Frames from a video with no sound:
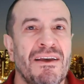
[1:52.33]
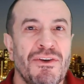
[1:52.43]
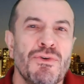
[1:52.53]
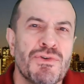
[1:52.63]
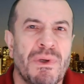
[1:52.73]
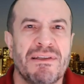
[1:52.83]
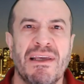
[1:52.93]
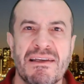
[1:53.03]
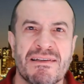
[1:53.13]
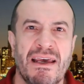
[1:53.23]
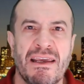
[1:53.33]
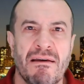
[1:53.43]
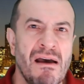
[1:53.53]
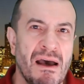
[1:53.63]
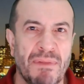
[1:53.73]
usually they say,
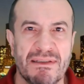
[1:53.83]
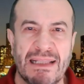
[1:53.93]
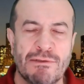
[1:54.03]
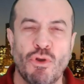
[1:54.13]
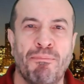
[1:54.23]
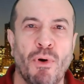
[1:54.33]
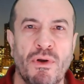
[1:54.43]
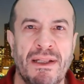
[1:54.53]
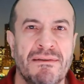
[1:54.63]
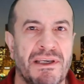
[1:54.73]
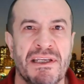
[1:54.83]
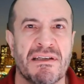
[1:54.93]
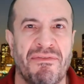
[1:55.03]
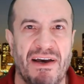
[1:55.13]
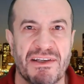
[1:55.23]
but that opponent is a
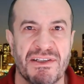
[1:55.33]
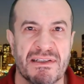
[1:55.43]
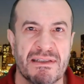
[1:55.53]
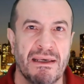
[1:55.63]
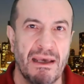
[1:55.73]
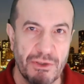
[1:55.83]
fascist.